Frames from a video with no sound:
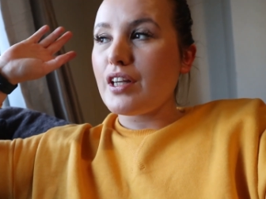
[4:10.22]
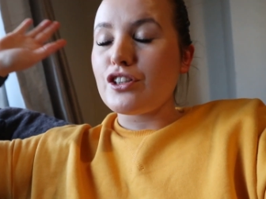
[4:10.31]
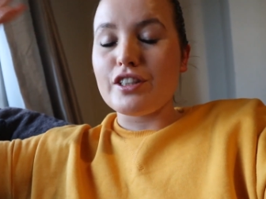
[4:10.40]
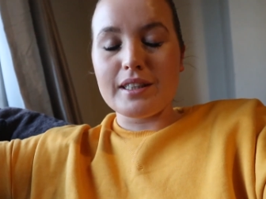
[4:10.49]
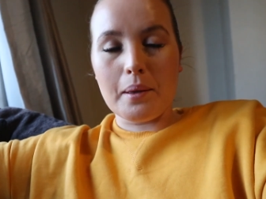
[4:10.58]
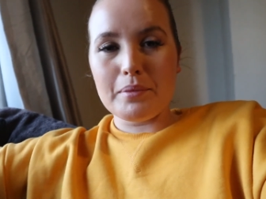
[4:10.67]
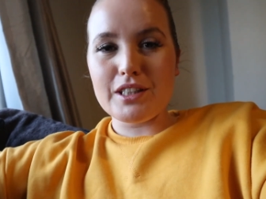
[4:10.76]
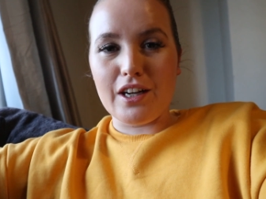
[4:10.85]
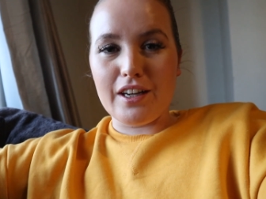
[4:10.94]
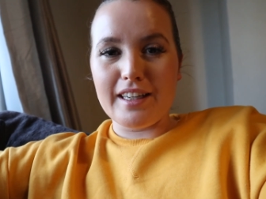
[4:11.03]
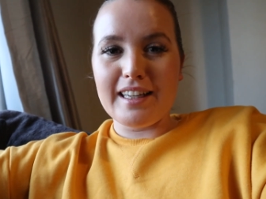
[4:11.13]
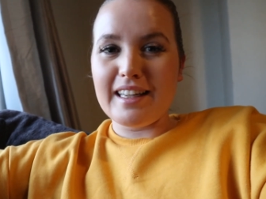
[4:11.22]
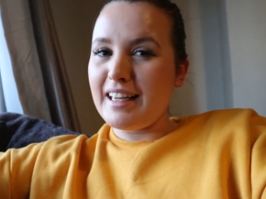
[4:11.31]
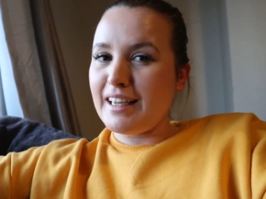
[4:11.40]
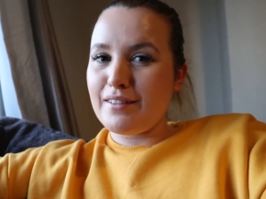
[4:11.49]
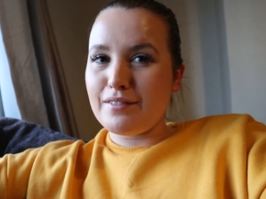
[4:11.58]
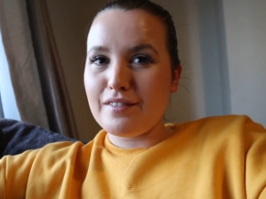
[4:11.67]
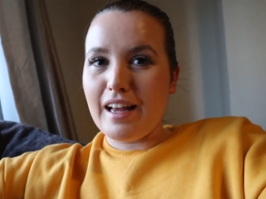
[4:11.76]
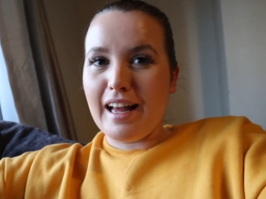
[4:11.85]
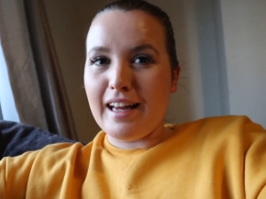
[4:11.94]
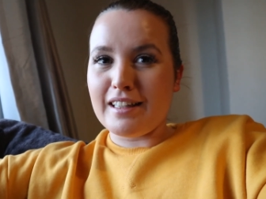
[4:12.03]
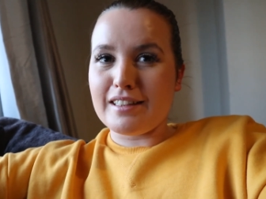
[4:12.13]
She's on maternity leave
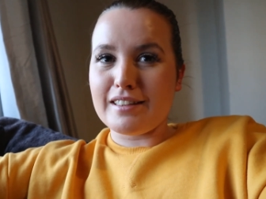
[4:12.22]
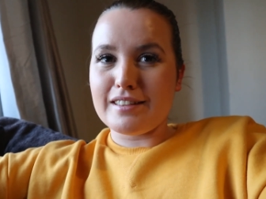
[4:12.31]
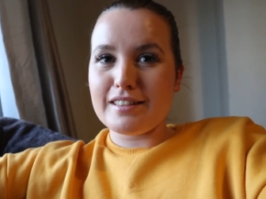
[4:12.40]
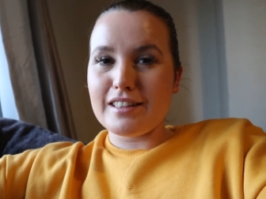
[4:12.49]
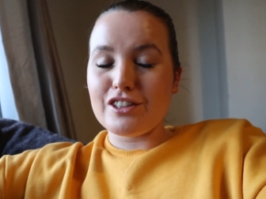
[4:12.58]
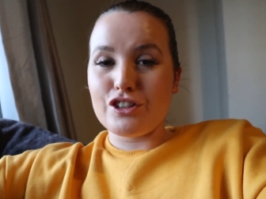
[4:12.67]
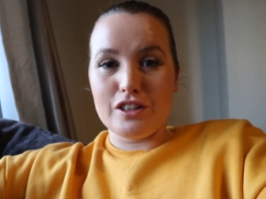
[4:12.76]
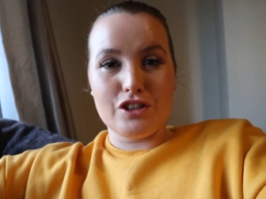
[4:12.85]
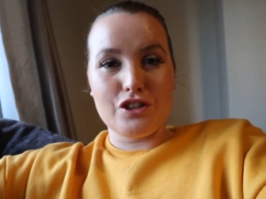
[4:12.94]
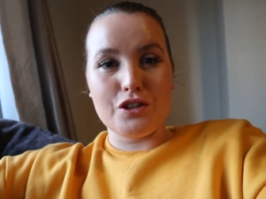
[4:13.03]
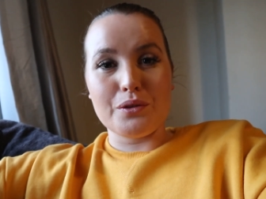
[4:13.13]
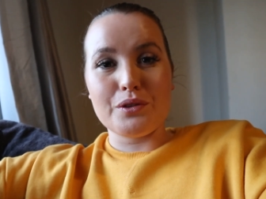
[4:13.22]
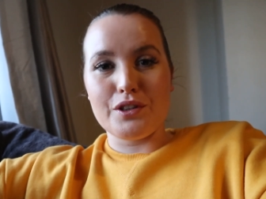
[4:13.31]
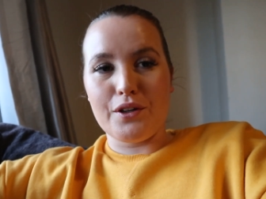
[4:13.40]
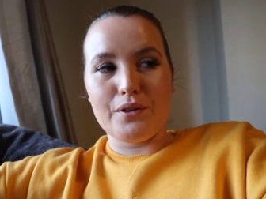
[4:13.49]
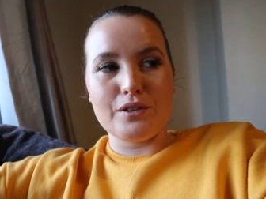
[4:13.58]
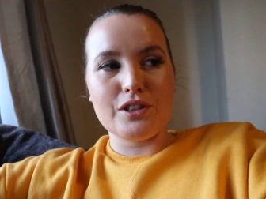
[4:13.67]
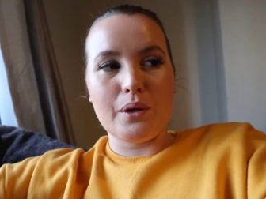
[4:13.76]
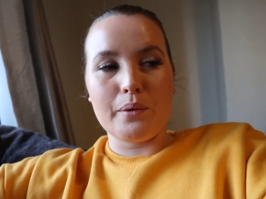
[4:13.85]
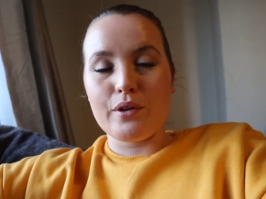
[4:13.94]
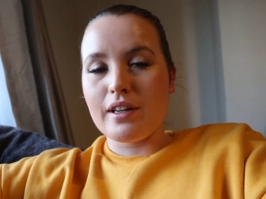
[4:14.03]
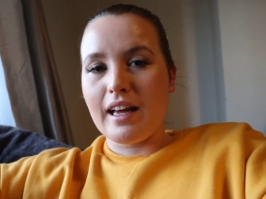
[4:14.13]
and she's due soon, so
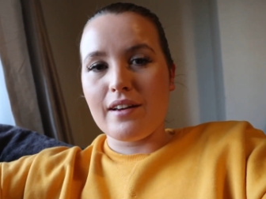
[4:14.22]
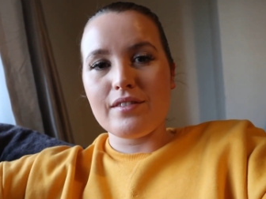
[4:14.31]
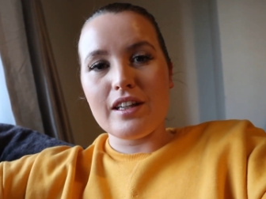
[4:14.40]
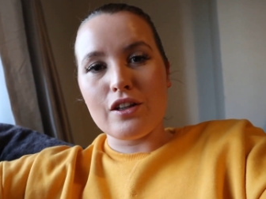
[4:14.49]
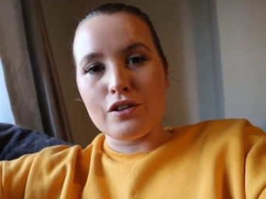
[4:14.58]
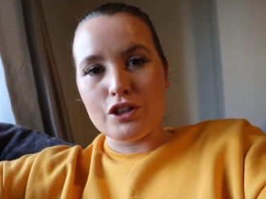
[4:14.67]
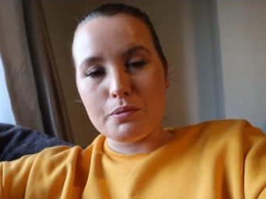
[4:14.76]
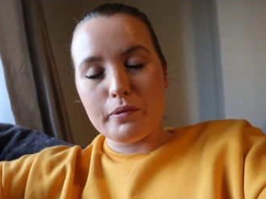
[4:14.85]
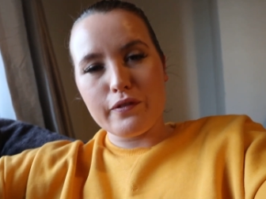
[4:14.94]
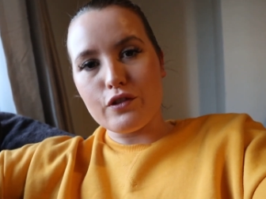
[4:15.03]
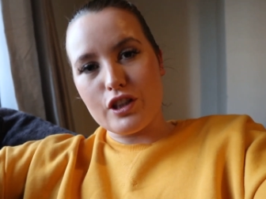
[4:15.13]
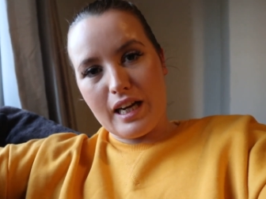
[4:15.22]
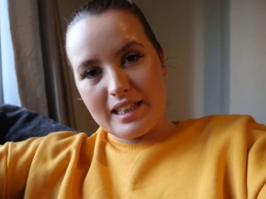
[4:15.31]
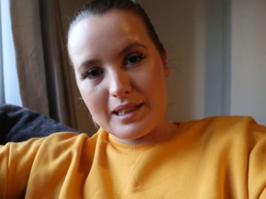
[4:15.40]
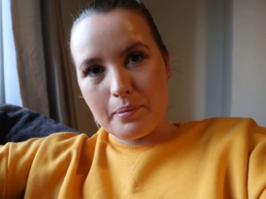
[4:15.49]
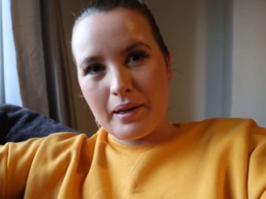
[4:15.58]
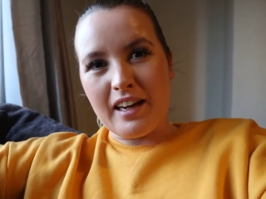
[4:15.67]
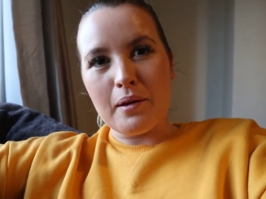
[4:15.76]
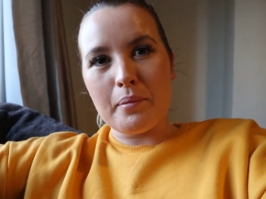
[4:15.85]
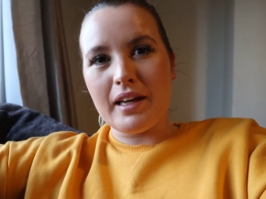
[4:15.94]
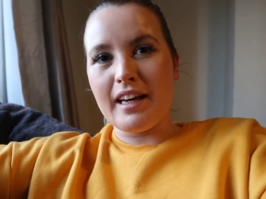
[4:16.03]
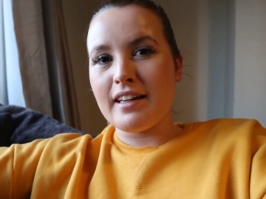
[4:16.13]
we're gonna have the lunch before she has the
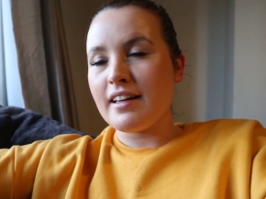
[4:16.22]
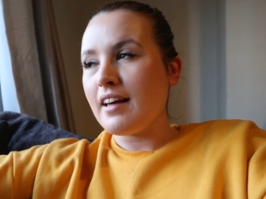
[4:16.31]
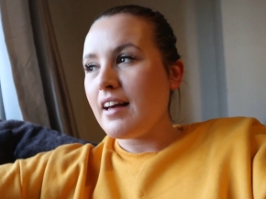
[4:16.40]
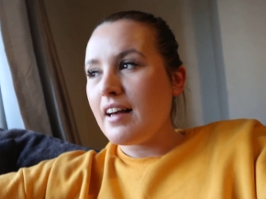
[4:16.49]
baby.